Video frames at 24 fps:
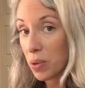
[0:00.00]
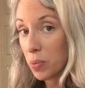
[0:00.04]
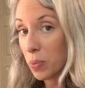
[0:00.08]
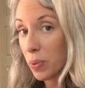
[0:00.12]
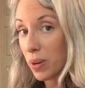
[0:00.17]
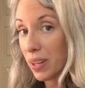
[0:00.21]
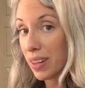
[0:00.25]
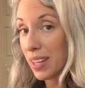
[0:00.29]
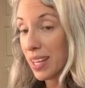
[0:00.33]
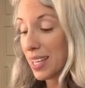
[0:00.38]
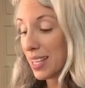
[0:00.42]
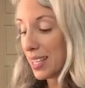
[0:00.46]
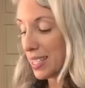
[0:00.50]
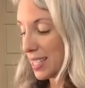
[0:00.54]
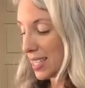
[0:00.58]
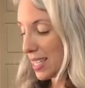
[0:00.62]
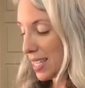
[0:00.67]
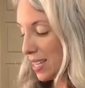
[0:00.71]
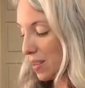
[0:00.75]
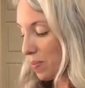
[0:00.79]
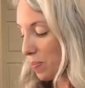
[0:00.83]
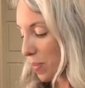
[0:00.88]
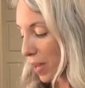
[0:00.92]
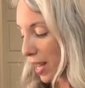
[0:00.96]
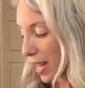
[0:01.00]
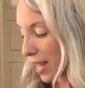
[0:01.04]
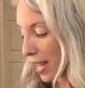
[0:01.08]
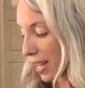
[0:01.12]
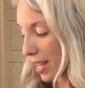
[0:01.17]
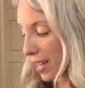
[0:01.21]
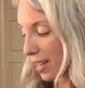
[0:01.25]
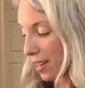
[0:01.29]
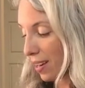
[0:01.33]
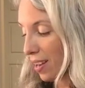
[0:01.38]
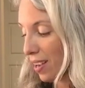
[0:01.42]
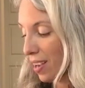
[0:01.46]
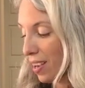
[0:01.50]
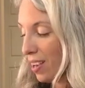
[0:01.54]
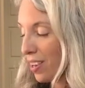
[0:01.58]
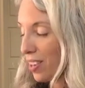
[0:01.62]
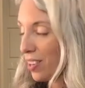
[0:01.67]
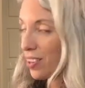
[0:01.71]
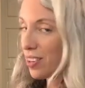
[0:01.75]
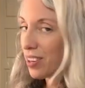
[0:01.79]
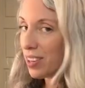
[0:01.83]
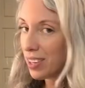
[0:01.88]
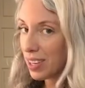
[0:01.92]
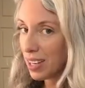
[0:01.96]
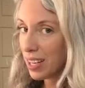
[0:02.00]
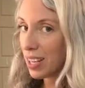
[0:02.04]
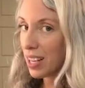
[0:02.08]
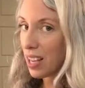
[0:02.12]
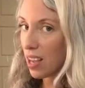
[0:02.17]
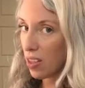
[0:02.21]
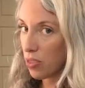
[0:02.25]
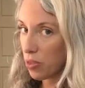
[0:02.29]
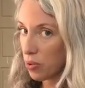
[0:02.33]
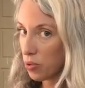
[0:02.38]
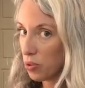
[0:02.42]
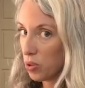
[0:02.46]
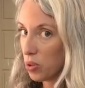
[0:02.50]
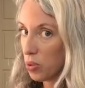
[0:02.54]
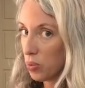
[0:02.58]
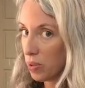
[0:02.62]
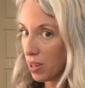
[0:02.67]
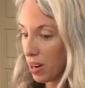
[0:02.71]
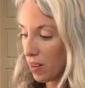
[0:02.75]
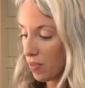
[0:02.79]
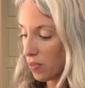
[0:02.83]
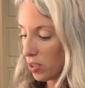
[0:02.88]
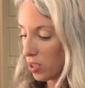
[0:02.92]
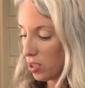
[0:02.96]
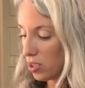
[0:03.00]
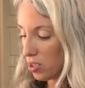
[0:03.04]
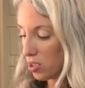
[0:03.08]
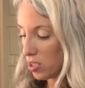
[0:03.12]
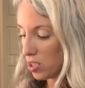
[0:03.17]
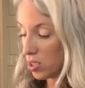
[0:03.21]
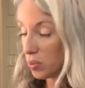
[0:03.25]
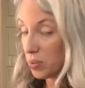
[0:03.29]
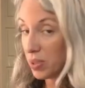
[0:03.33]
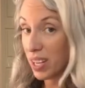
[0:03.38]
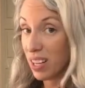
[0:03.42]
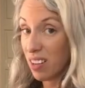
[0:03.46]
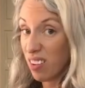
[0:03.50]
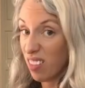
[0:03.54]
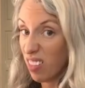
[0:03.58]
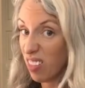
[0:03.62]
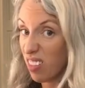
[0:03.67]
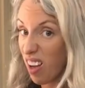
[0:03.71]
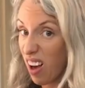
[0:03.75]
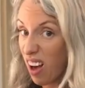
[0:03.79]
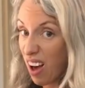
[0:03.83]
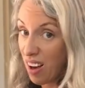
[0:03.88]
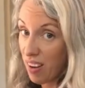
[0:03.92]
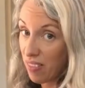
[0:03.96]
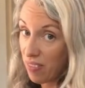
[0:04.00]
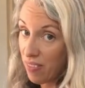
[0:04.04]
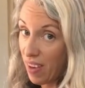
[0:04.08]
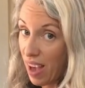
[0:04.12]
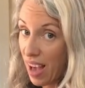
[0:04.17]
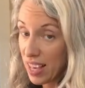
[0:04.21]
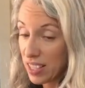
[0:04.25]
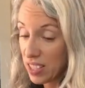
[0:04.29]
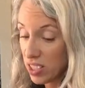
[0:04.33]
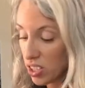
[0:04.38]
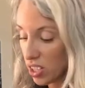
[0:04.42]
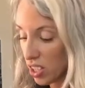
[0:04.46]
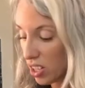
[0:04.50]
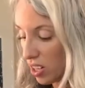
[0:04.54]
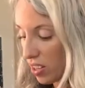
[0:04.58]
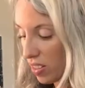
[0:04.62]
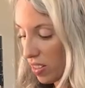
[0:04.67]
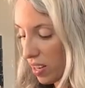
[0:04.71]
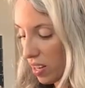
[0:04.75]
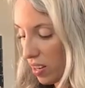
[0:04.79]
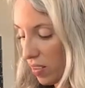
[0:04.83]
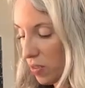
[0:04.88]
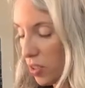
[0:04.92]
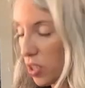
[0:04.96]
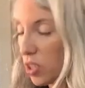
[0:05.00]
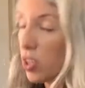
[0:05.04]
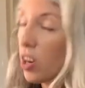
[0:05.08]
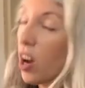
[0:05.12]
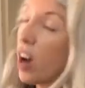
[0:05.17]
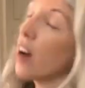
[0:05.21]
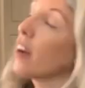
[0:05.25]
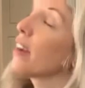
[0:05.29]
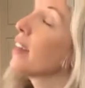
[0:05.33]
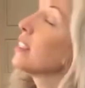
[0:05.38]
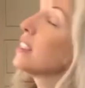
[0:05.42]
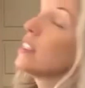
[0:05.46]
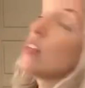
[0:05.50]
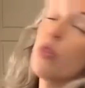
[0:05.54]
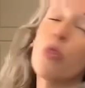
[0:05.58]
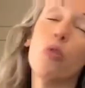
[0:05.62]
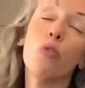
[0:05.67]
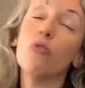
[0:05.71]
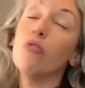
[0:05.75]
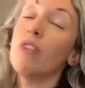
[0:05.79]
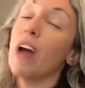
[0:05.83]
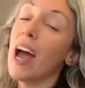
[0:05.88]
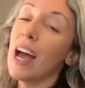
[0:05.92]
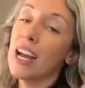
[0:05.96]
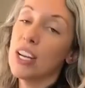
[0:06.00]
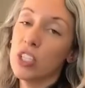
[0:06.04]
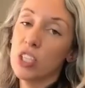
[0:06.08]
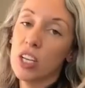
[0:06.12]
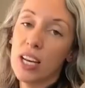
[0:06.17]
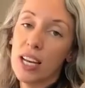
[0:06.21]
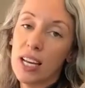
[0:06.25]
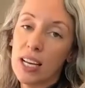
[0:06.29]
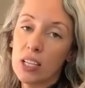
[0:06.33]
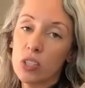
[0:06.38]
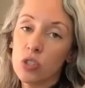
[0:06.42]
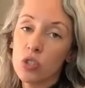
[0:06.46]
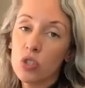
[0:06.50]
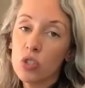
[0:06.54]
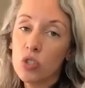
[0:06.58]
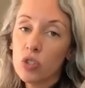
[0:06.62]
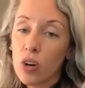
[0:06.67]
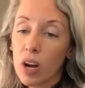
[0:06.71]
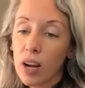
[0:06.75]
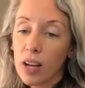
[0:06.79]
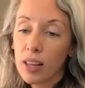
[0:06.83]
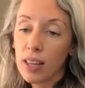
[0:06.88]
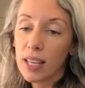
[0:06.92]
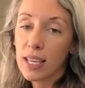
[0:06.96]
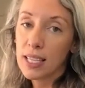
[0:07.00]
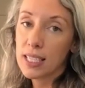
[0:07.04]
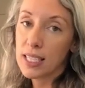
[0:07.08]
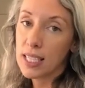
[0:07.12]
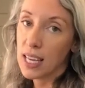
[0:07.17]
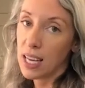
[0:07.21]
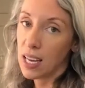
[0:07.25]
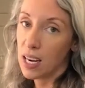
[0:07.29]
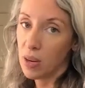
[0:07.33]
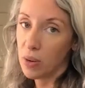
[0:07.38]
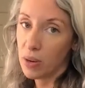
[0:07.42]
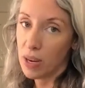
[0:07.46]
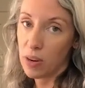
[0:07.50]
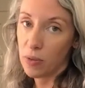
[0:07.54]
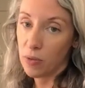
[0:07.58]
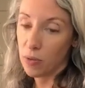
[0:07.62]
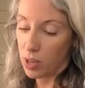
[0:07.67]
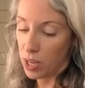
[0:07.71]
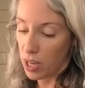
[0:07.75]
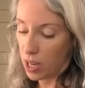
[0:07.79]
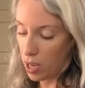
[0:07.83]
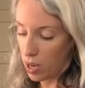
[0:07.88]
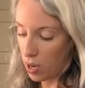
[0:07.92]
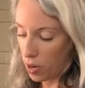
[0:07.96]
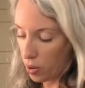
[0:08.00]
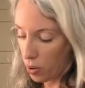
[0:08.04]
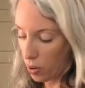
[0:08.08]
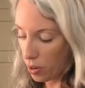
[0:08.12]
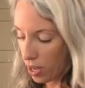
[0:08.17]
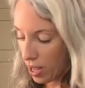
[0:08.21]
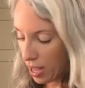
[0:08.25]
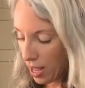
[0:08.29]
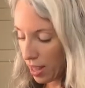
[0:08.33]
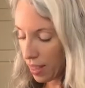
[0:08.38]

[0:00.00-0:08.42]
willing teammate, you're gonna get through whatever you're doing a lot faster than if your dog is thrashing and struggling to get away from you.